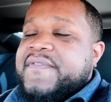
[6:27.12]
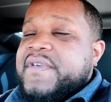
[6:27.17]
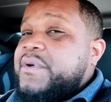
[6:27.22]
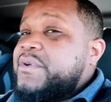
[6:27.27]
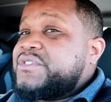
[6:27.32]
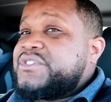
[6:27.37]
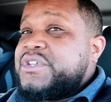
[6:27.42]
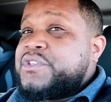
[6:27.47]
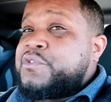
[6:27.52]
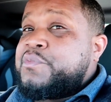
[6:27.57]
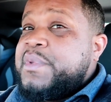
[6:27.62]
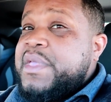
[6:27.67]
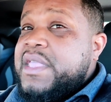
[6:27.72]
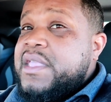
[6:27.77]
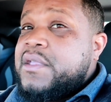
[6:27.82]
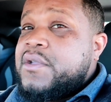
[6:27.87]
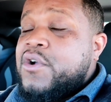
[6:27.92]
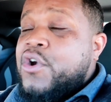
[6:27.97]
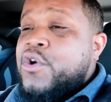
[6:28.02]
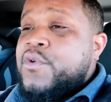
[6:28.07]
it was just
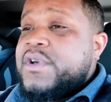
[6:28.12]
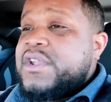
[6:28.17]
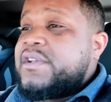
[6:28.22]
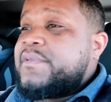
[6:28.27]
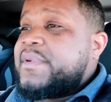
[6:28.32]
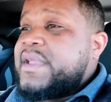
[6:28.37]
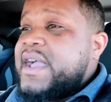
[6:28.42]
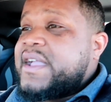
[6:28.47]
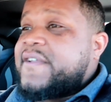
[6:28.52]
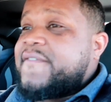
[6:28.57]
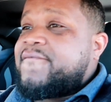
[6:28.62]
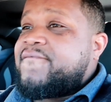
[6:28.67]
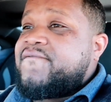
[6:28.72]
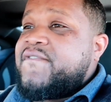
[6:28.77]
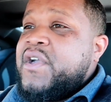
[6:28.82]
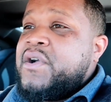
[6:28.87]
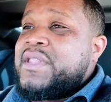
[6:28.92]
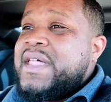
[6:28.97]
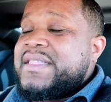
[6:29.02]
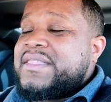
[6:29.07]
me or whatever, but I could
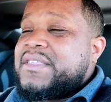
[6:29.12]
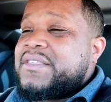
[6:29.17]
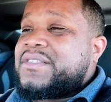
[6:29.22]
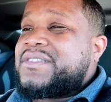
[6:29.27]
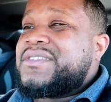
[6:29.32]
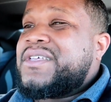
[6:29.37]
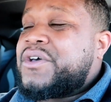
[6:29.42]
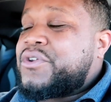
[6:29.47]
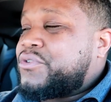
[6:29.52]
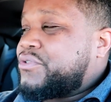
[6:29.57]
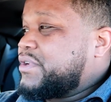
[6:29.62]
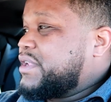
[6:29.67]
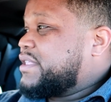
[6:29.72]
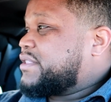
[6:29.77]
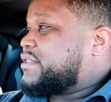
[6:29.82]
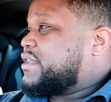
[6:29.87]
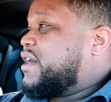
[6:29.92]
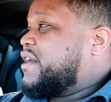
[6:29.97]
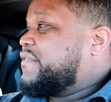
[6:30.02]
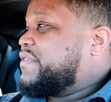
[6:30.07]
feel like the
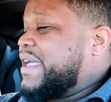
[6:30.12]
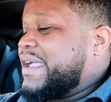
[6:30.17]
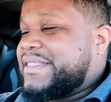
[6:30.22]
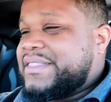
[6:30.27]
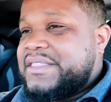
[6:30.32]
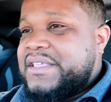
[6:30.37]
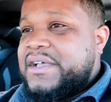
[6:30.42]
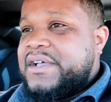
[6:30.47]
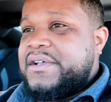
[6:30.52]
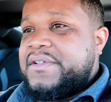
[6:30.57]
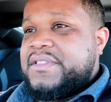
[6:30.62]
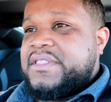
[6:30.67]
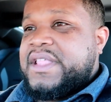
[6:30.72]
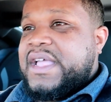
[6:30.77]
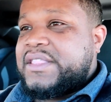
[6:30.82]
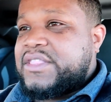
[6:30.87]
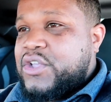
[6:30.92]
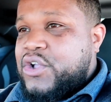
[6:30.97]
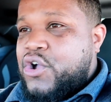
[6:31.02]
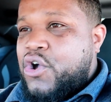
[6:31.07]
subtleness of like
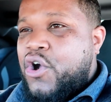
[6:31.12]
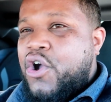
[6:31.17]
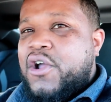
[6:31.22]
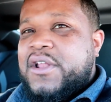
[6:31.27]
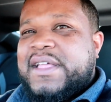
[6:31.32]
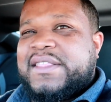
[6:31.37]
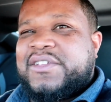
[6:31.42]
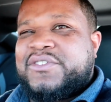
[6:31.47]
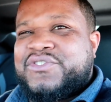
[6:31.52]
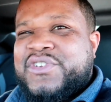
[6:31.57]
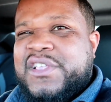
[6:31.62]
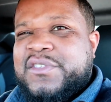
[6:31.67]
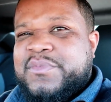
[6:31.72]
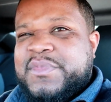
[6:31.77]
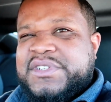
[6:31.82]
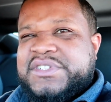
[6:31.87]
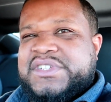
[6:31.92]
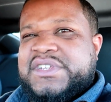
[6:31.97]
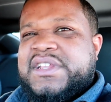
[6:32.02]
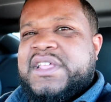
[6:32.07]
the car, like the
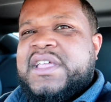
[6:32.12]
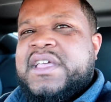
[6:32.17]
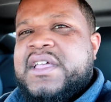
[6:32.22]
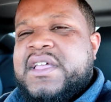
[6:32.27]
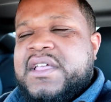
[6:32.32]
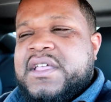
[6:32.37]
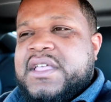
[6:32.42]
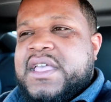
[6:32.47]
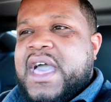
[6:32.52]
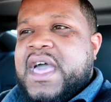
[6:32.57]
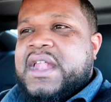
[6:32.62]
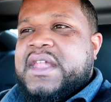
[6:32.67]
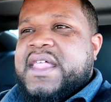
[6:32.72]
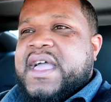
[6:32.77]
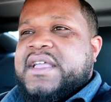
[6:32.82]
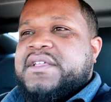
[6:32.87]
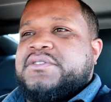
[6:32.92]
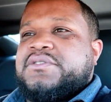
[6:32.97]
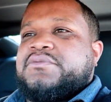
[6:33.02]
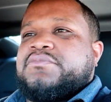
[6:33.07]
transmission, kind of
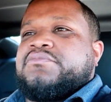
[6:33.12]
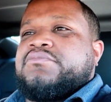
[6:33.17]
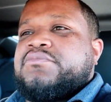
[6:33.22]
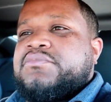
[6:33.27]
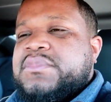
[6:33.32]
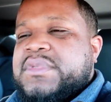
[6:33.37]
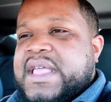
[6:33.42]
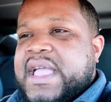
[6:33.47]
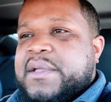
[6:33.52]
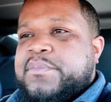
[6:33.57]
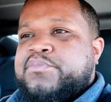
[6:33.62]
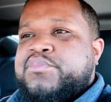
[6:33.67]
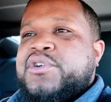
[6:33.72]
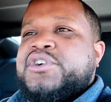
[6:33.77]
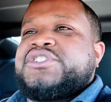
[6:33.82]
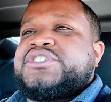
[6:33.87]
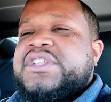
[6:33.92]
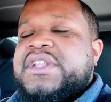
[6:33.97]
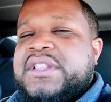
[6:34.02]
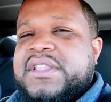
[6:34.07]
like
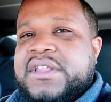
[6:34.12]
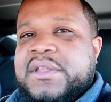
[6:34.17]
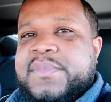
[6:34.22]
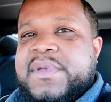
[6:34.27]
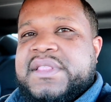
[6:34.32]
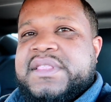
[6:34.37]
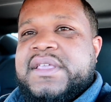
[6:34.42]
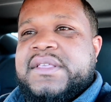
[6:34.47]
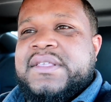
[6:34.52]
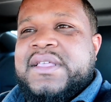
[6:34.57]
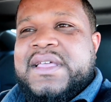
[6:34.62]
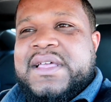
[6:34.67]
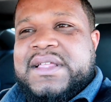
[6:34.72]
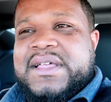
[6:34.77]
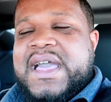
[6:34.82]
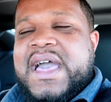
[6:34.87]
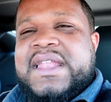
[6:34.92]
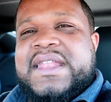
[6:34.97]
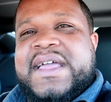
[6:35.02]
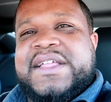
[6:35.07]
pushing a little bit,
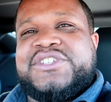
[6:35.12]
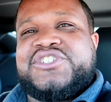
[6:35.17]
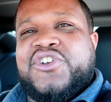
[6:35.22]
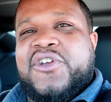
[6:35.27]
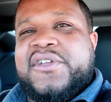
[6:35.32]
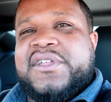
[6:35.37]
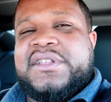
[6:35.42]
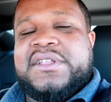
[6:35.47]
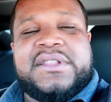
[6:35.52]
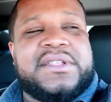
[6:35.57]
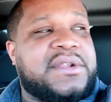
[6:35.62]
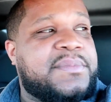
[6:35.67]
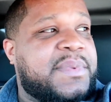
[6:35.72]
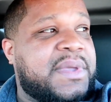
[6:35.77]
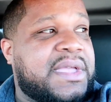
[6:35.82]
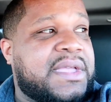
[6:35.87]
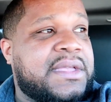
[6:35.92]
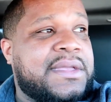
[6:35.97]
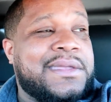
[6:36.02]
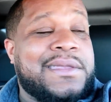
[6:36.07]
kind of like jerking a little
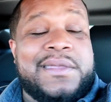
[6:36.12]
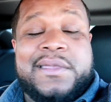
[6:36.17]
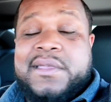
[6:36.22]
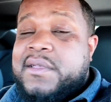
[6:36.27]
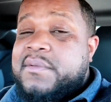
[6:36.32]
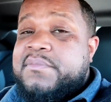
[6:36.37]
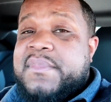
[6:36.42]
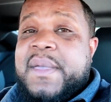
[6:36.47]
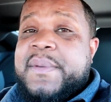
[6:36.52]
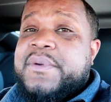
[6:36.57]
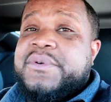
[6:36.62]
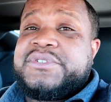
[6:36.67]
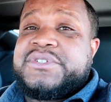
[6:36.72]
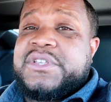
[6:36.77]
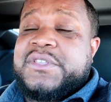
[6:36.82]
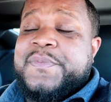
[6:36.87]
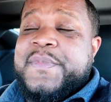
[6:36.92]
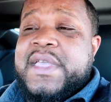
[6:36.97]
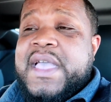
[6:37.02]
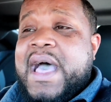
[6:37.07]
bit. Maybe it was
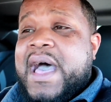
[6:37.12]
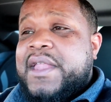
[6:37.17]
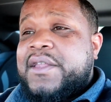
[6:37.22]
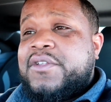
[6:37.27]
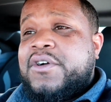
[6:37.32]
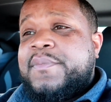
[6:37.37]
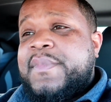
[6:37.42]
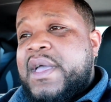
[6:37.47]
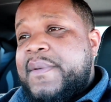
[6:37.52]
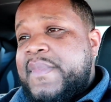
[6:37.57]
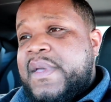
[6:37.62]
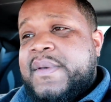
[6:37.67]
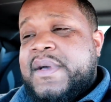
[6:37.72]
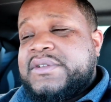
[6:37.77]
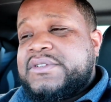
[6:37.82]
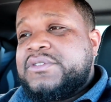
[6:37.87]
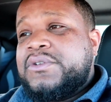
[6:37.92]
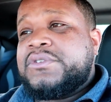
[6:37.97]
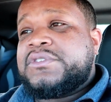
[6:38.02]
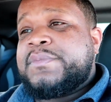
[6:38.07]
just me, I don't know, man. Maybe I
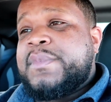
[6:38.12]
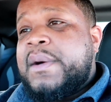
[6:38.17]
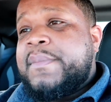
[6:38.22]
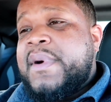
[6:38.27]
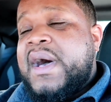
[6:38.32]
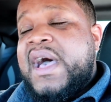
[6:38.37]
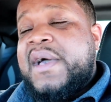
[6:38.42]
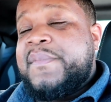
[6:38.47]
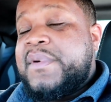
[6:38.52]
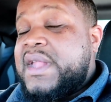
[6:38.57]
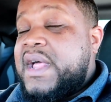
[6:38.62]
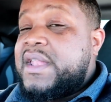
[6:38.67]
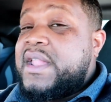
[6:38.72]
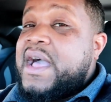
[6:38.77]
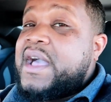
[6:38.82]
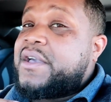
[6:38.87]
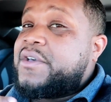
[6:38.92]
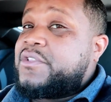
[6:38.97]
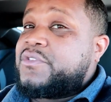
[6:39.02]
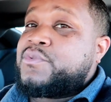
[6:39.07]
was just losing my mind, but
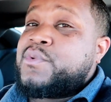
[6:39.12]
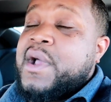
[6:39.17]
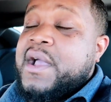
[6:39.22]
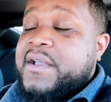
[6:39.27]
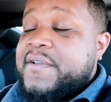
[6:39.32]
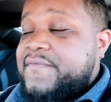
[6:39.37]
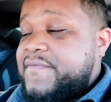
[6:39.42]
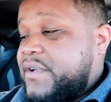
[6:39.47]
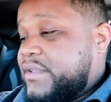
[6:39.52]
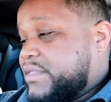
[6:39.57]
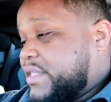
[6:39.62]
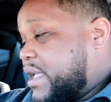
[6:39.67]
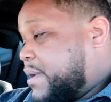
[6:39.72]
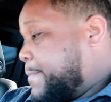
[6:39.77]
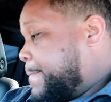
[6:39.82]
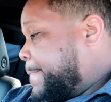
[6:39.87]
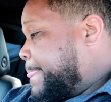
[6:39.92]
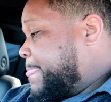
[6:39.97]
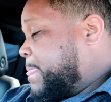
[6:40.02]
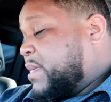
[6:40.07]
I could have swore I could felt that.